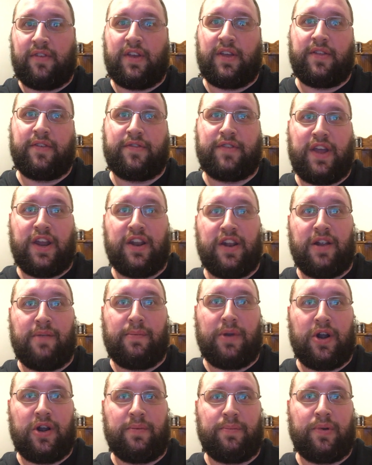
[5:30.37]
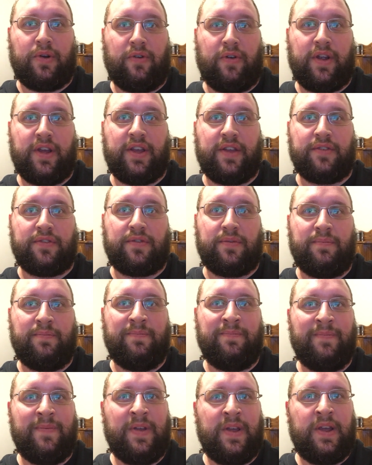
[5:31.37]
the signing of Martin Perez
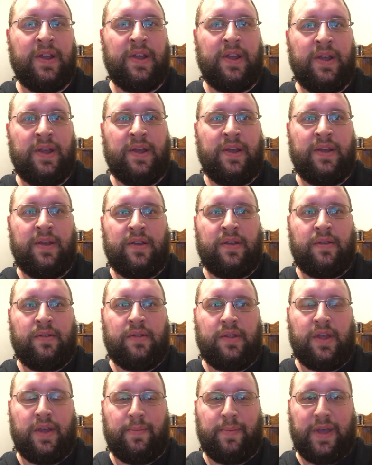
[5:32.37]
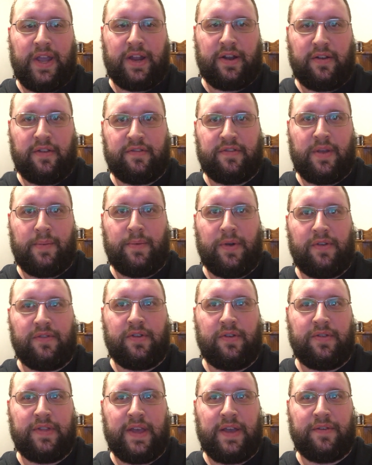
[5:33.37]
back in December of
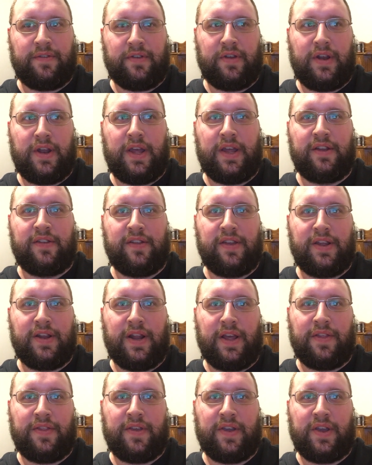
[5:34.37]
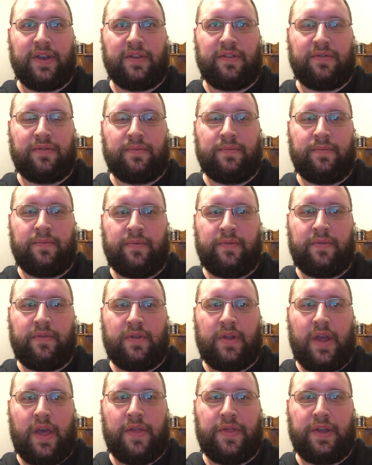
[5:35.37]
2019, I think
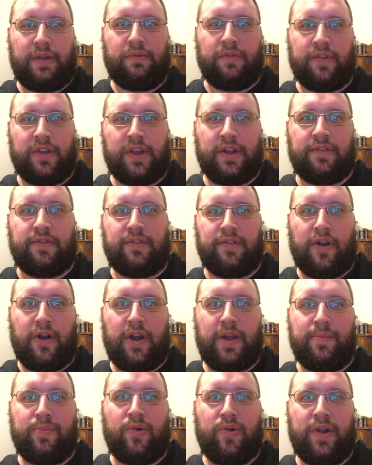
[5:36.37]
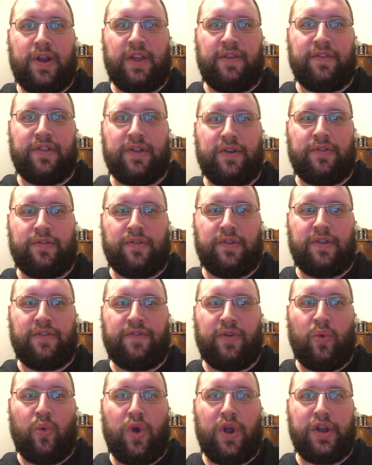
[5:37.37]
it was a good starting point, even though it's only
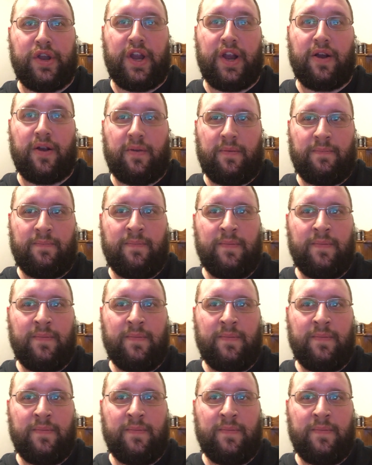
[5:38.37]
for 1 year.